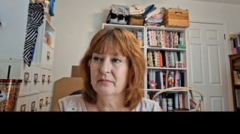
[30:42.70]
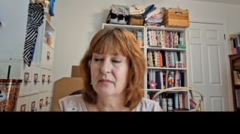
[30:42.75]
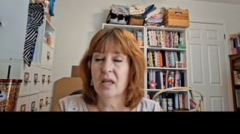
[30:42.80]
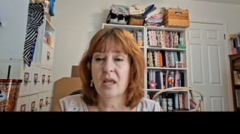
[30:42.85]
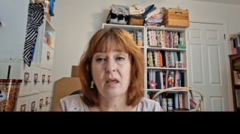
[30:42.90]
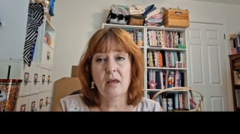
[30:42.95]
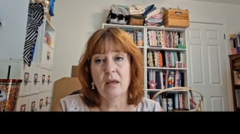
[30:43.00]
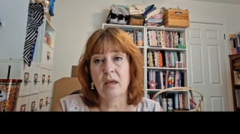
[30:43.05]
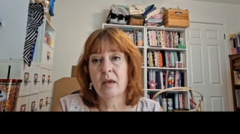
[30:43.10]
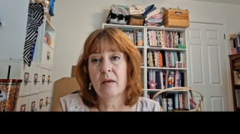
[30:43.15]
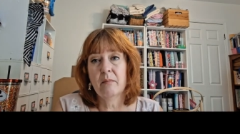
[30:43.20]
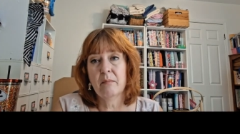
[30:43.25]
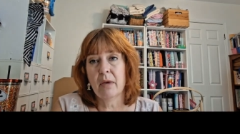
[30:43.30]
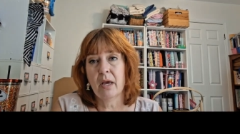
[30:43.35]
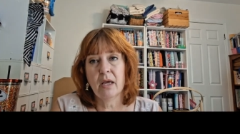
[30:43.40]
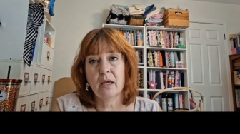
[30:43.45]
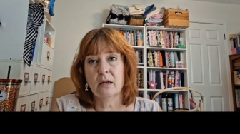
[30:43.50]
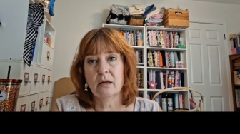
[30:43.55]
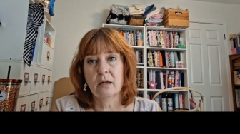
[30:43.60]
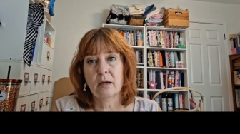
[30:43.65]
It
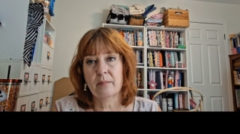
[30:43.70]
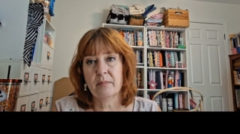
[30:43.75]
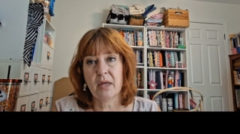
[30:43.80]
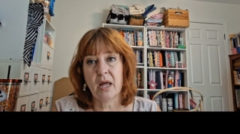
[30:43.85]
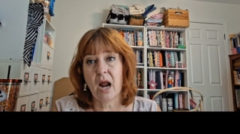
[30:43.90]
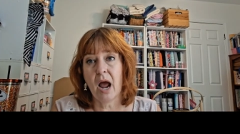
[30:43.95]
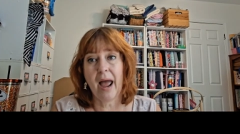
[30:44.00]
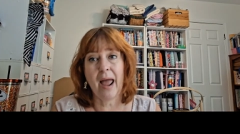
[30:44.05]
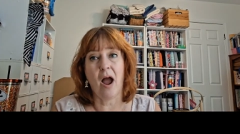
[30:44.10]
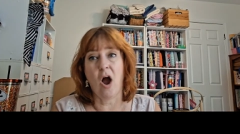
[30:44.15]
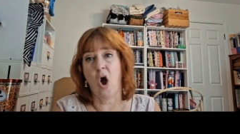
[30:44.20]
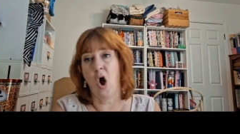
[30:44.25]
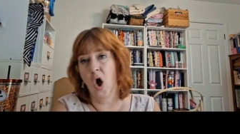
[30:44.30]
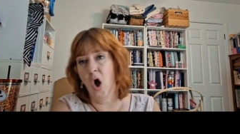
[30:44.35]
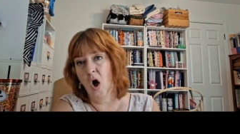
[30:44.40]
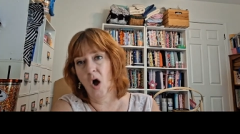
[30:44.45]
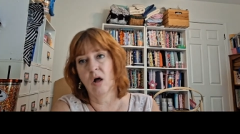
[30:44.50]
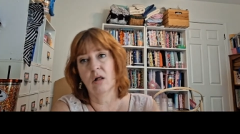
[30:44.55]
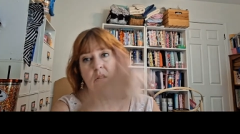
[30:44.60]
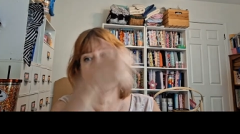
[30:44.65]
may end up that I
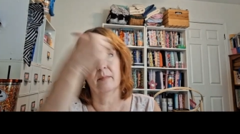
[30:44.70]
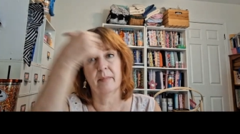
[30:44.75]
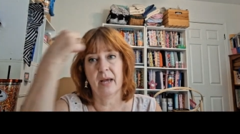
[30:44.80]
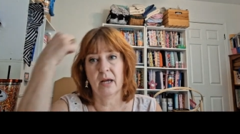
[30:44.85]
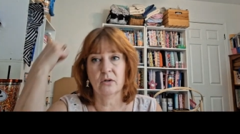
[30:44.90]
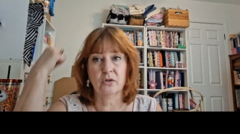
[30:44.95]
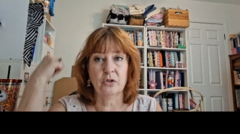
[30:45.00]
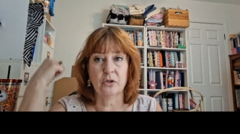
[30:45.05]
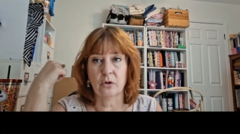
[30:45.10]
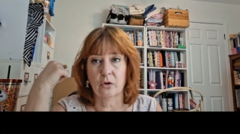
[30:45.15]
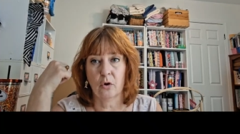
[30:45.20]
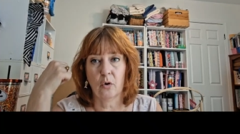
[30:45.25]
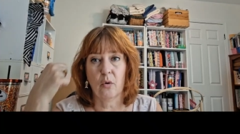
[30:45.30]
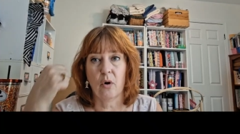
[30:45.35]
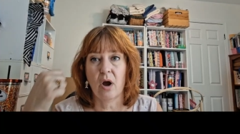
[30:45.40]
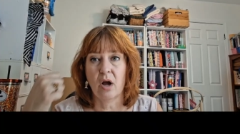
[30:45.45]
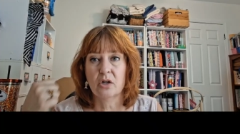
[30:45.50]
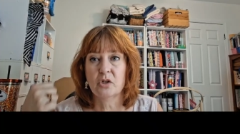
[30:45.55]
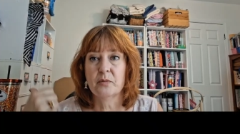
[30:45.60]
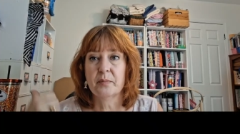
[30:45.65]
haul them out to the
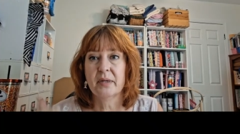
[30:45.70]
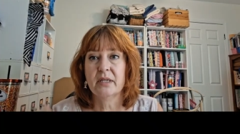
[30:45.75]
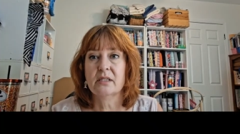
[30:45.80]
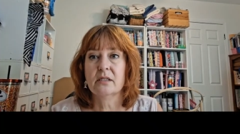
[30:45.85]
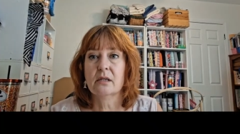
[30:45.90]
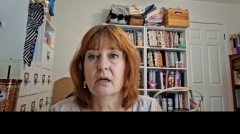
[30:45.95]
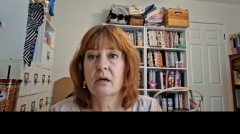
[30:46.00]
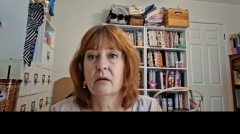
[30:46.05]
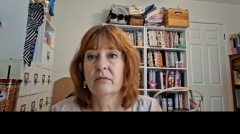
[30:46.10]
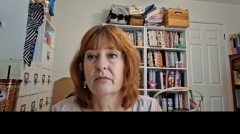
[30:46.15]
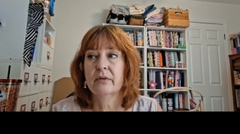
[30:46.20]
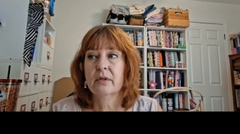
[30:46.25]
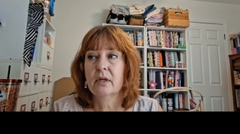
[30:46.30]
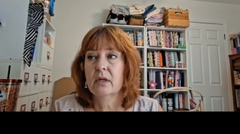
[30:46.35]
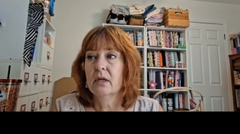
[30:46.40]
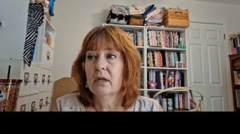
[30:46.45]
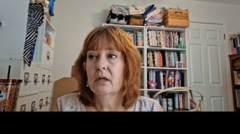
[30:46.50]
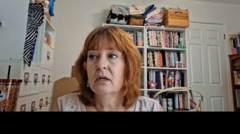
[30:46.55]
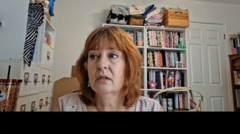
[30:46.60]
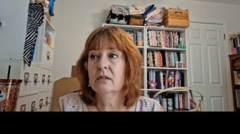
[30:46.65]
garage myself
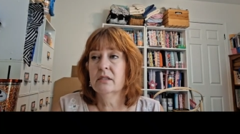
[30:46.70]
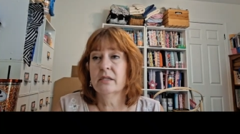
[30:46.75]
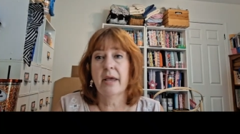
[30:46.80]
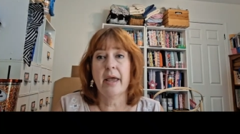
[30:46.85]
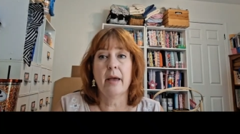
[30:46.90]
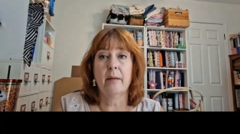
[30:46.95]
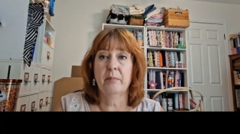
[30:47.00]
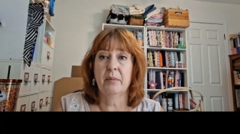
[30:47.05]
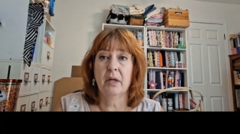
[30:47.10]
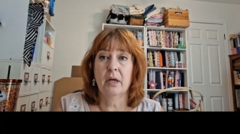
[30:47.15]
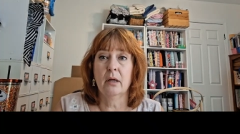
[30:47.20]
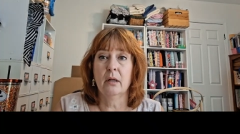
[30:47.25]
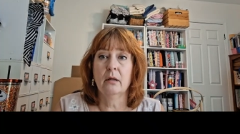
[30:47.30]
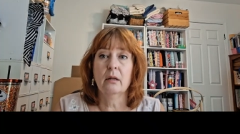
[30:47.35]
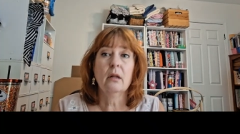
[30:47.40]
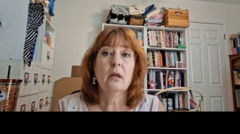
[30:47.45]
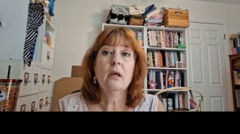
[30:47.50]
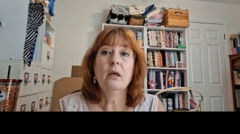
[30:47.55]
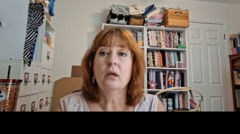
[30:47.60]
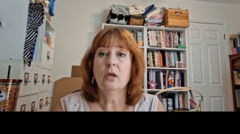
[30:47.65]
and say, I'm done.
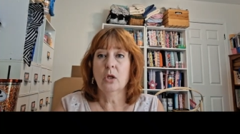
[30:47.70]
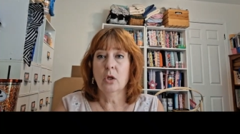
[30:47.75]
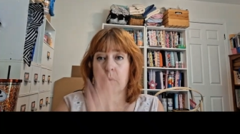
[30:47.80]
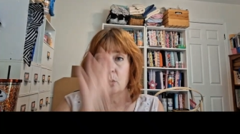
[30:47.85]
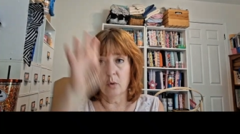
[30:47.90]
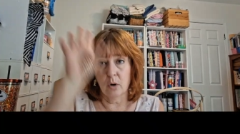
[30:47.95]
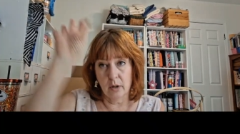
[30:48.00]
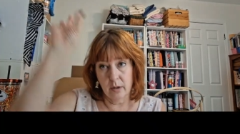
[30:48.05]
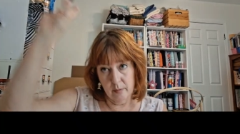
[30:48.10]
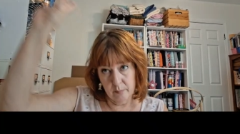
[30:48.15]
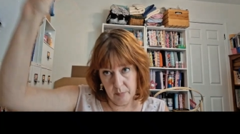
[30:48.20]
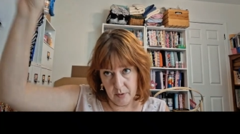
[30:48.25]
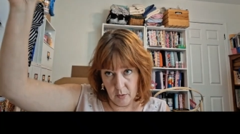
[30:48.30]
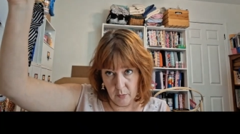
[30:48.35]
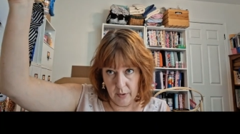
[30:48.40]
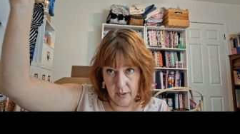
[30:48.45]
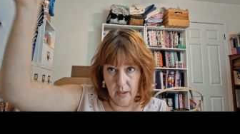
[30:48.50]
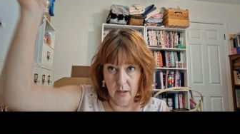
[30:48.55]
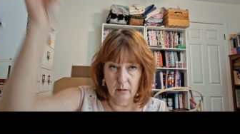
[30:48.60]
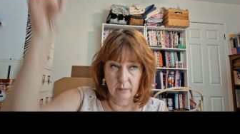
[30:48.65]
You want them, go
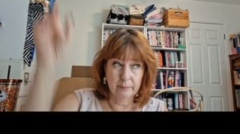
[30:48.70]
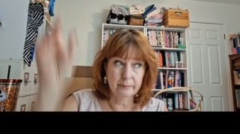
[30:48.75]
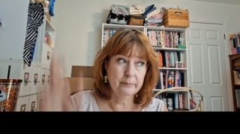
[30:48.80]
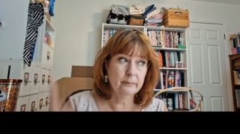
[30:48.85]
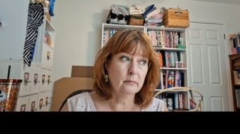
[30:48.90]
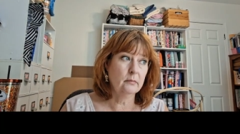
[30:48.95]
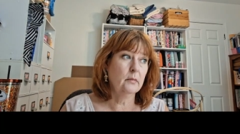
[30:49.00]
get them.